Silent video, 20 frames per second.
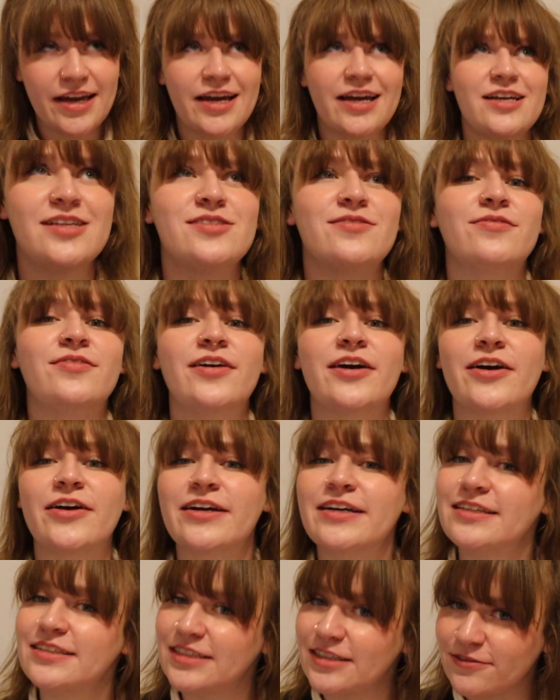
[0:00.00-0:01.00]
is
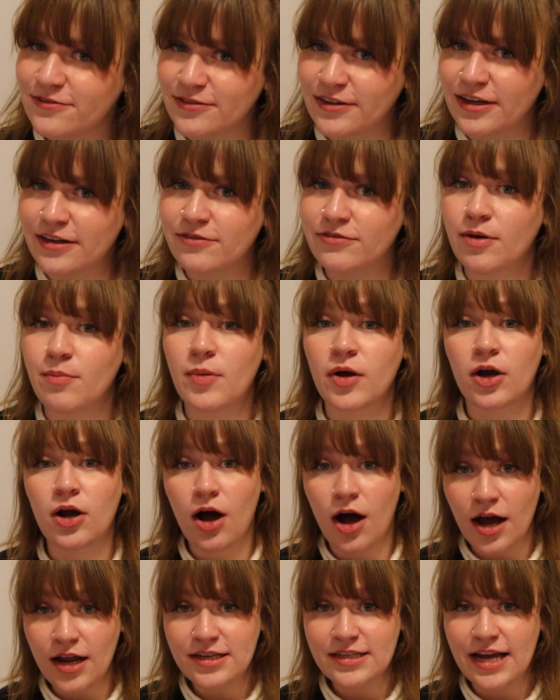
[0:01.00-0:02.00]
very different from the
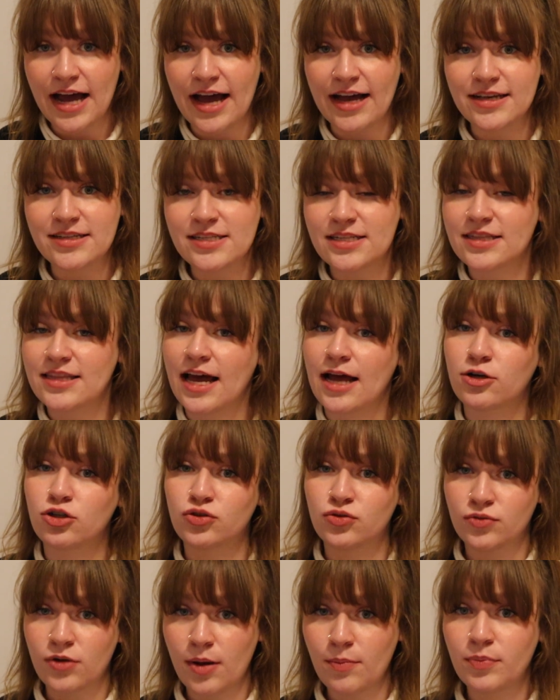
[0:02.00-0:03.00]
context that
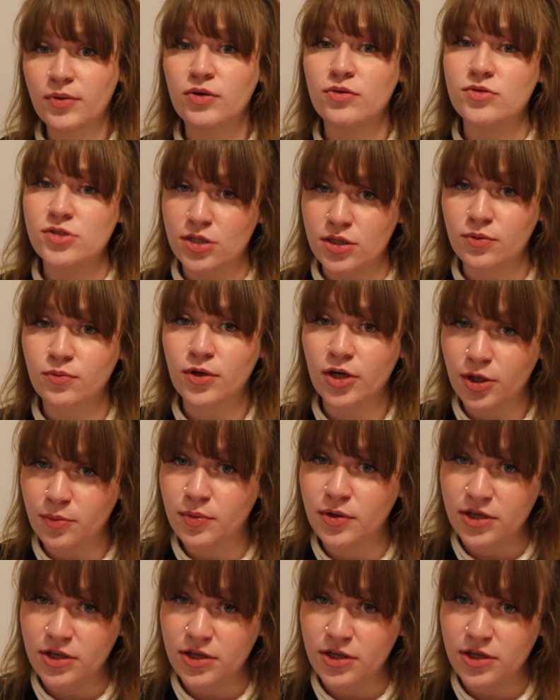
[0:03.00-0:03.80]
Trump used the word